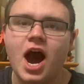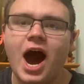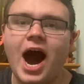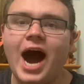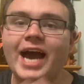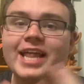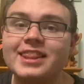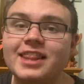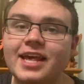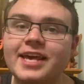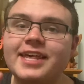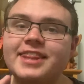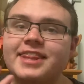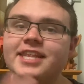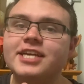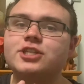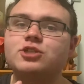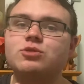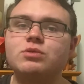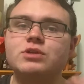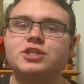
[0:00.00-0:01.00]
I like
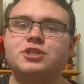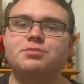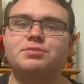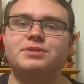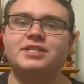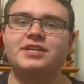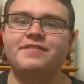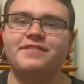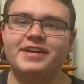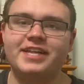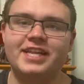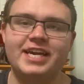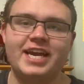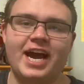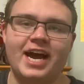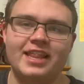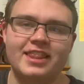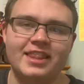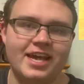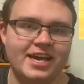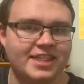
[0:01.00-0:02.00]
this one specifically.
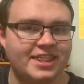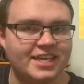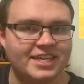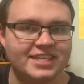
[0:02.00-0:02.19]
I like